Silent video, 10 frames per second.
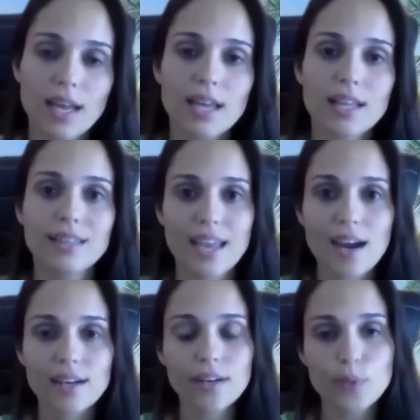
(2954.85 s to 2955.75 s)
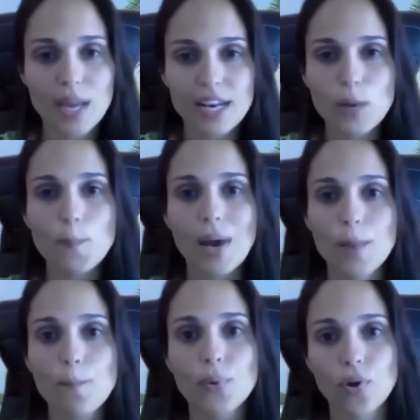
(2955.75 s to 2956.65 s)
they are creating
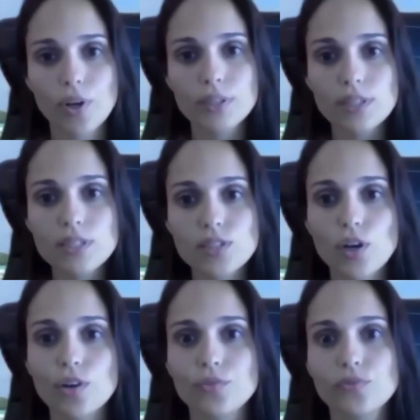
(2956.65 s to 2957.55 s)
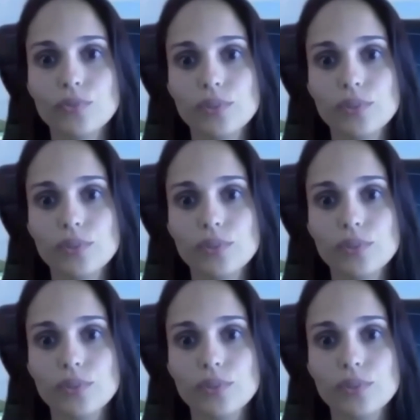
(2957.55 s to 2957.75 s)
byproducts of